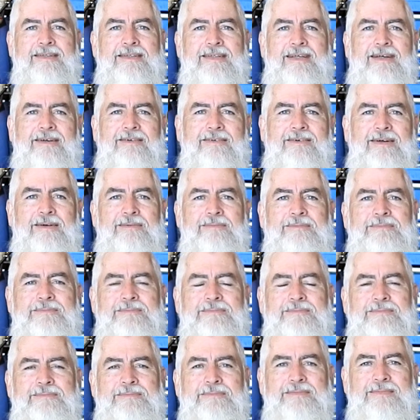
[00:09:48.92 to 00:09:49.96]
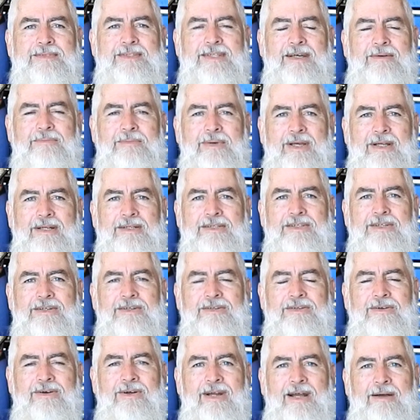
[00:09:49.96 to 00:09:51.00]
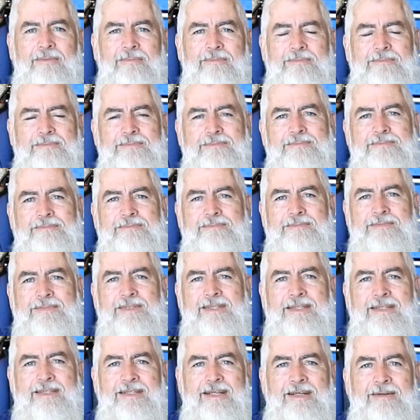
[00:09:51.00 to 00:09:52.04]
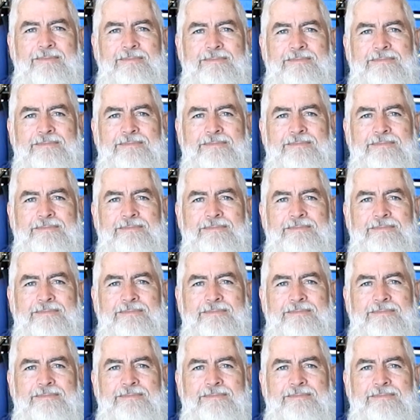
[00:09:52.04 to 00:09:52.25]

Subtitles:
So me and Jude got up and